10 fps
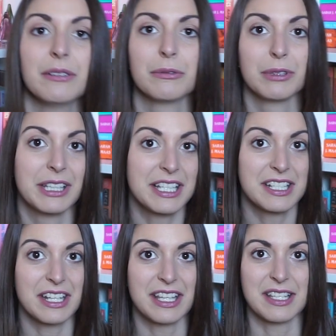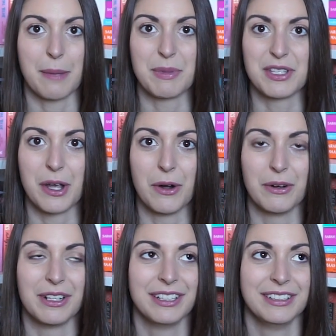released this
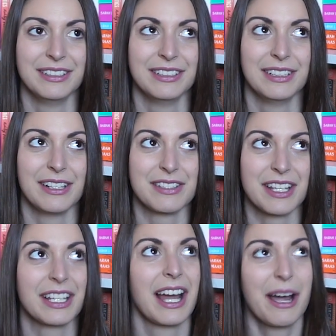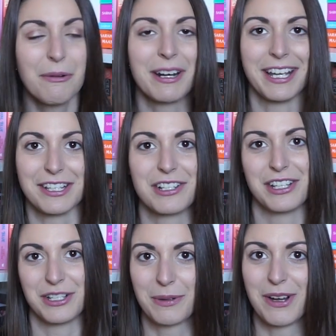episode, I was like, I want to answer
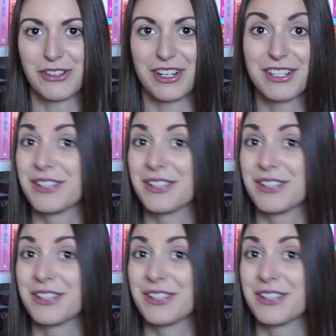these questions.